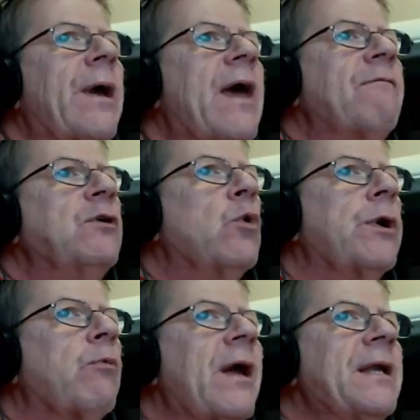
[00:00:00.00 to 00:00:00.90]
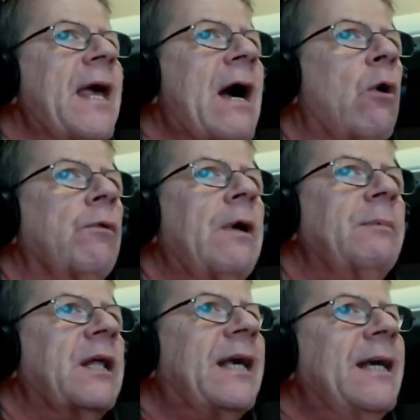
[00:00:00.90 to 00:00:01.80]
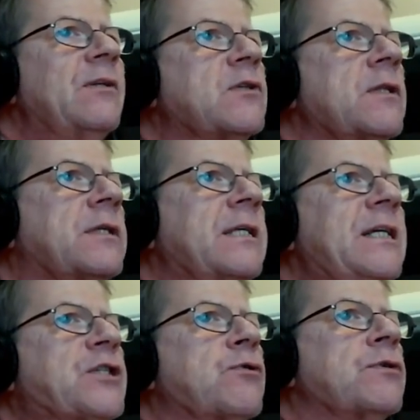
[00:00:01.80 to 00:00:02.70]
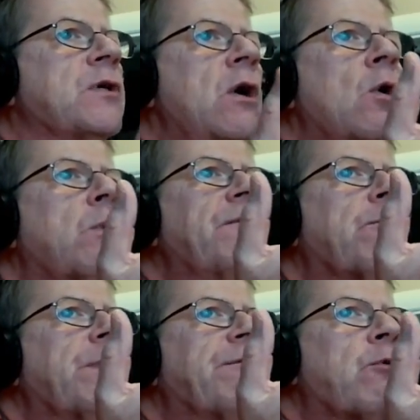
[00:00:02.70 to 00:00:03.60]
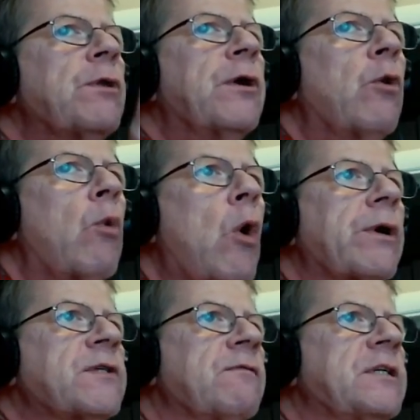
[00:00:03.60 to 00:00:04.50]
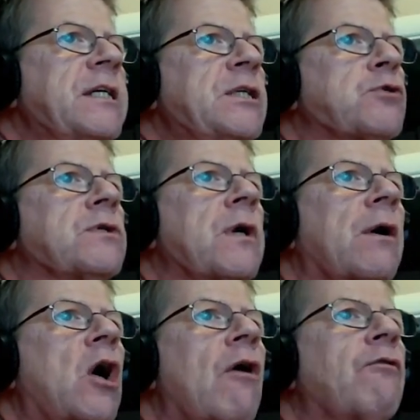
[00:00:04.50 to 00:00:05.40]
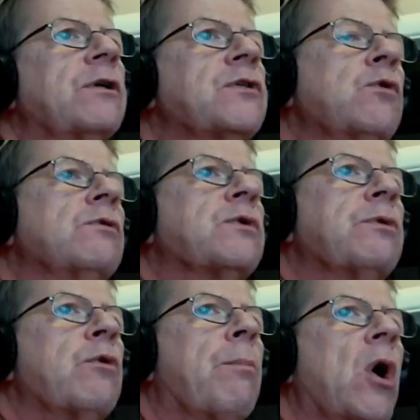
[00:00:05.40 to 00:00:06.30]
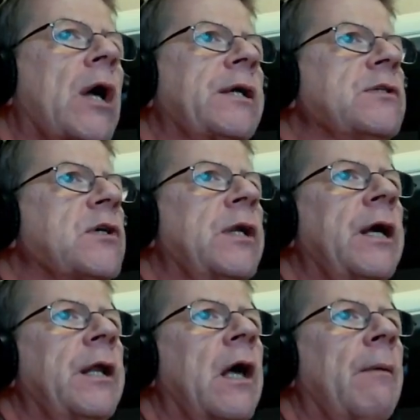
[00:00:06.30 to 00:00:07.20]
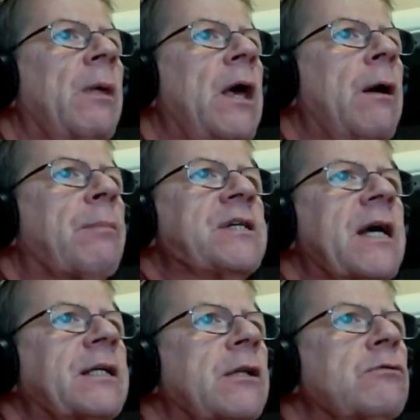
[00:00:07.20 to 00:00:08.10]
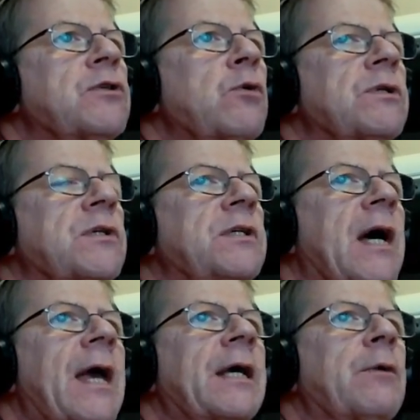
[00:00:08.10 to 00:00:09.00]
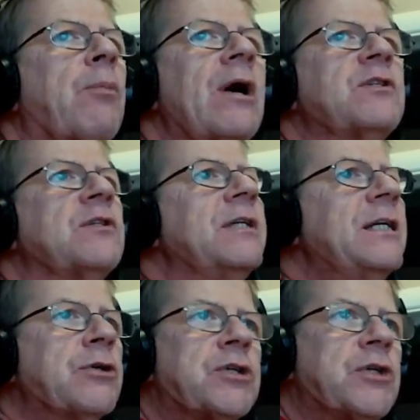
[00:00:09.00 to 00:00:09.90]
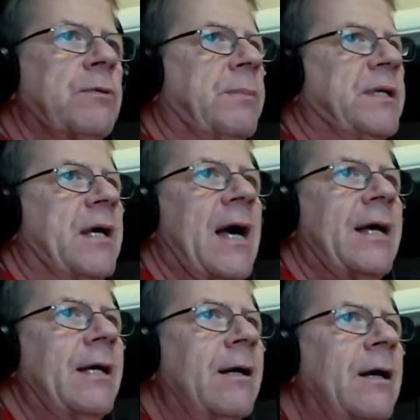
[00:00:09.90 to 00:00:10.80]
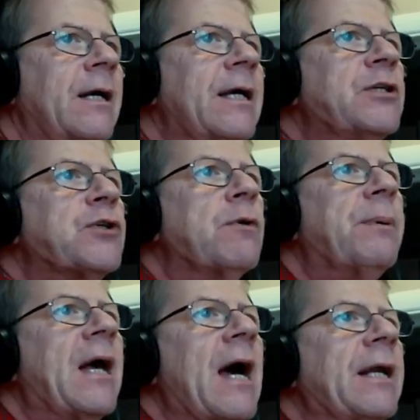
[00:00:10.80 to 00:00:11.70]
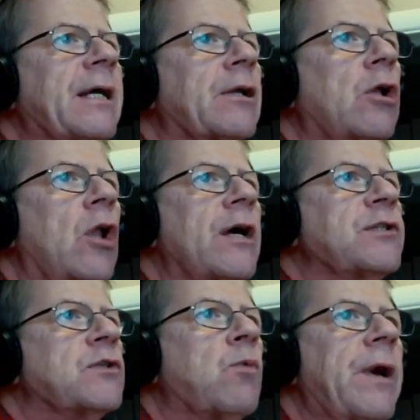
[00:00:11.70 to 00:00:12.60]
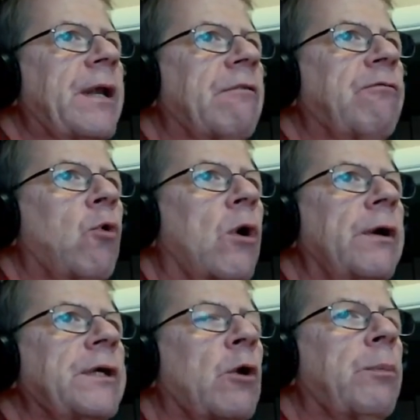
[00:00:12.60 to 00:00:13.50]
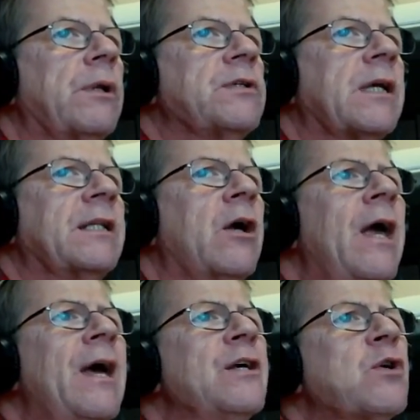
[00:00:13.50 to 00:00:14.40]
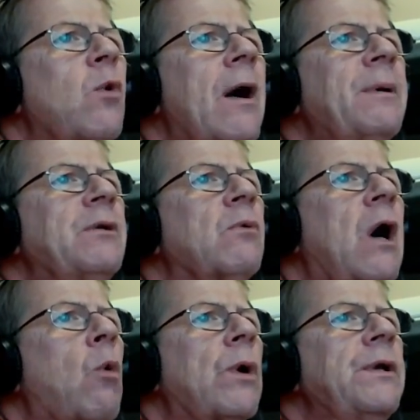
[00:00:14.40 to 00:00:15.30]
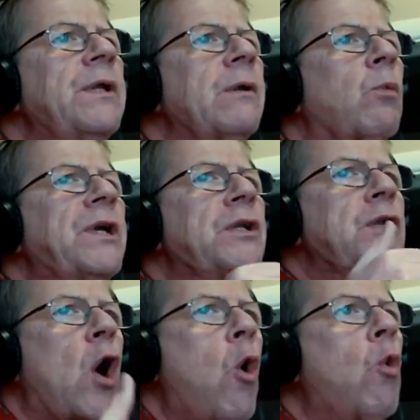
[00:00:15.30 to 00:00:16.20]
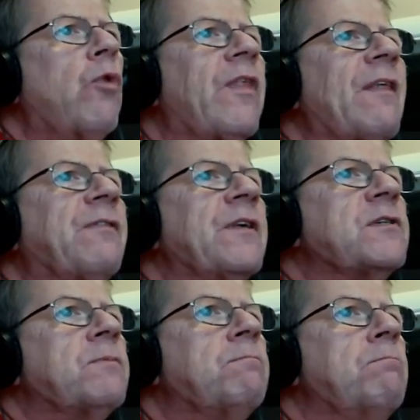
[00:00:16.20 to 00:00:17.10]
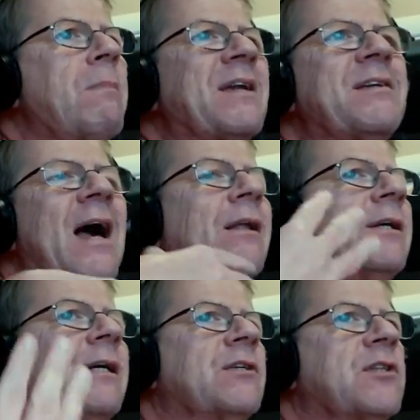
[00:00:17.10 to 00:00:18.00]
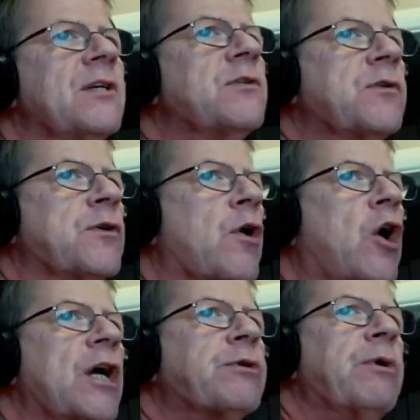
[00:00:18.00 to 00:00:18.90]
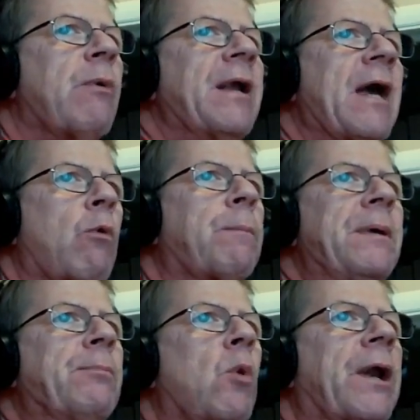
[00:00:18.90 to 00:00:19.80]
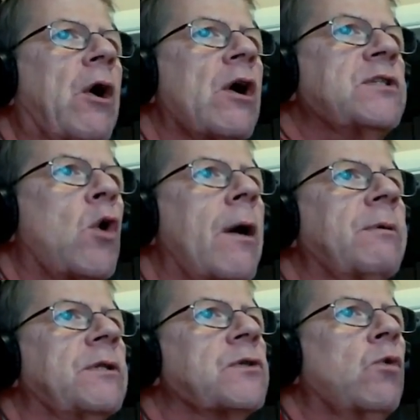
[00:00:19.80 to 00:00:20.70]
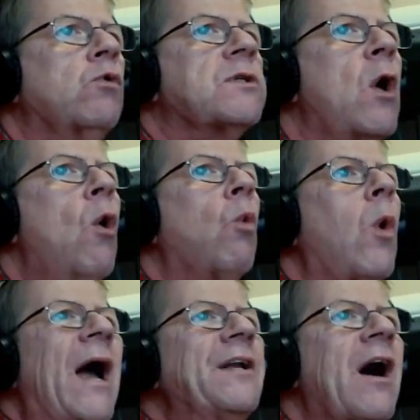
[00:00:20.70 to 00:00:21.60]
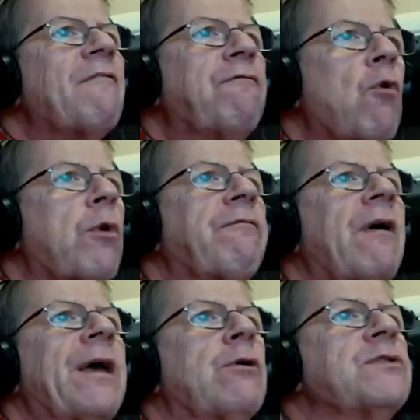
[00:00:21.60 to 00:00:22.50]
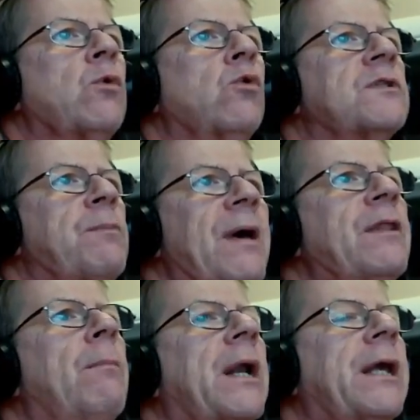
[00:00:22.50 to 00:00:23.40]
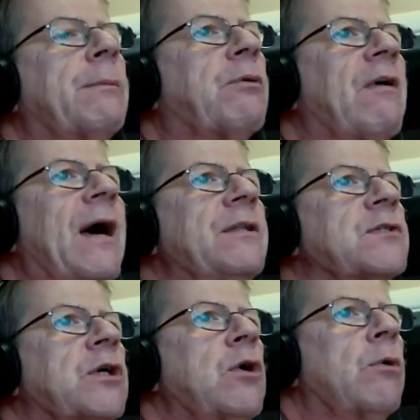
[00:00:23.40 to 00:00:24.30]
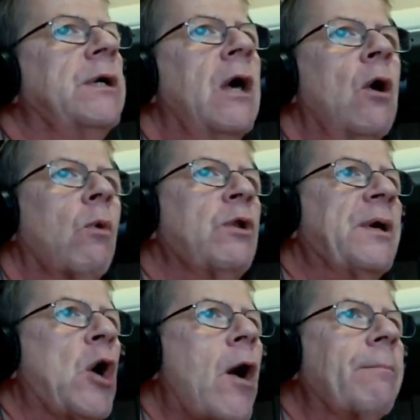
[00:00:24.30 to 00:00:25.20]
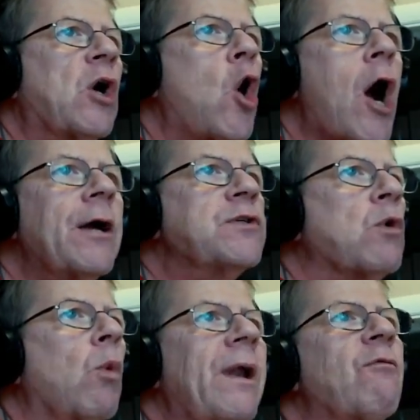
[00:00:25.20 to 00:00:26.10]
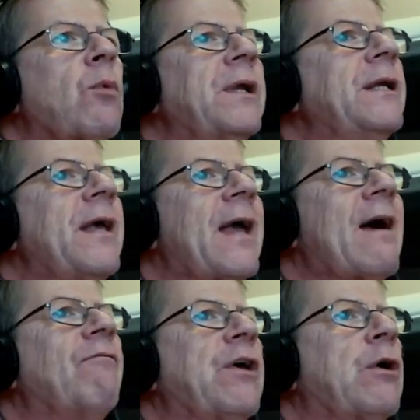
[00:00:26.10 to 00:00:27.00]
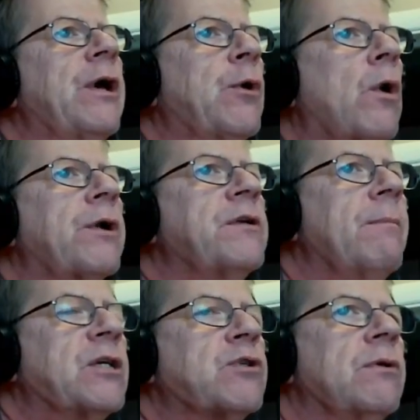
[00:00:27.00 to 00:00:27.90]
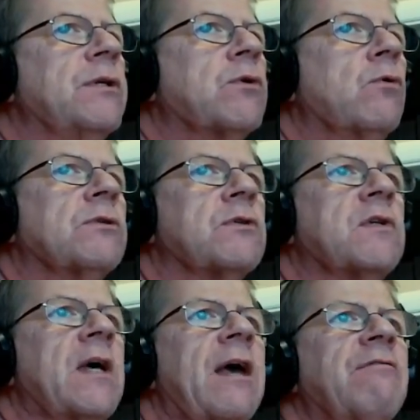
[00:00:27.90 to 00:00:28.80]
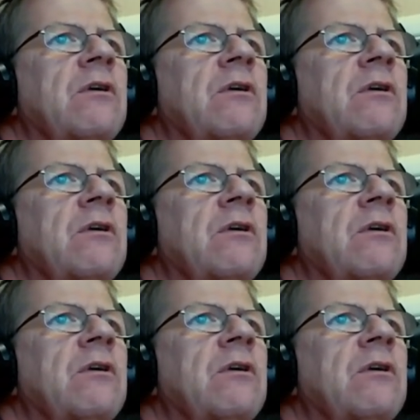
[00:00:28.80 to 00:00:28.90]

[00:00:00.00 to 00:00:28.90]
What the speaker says: I view it right now, I mean, the kids and the teachers, we've heard the heroics of the teachers covering students with their bodies and protecting their students and dying in the process. Teachers shouldn't be dying. Kids shouldn't be hiding in closets waiting for, you know, police to get there. So, I mean, we know that this mentality exists in our country right now where people want to cause harm to the schools. Why not fortify our schools, spend the money and provide the security, whether it be armed guards or whatever we need to have there in order to make sure these schools are safe?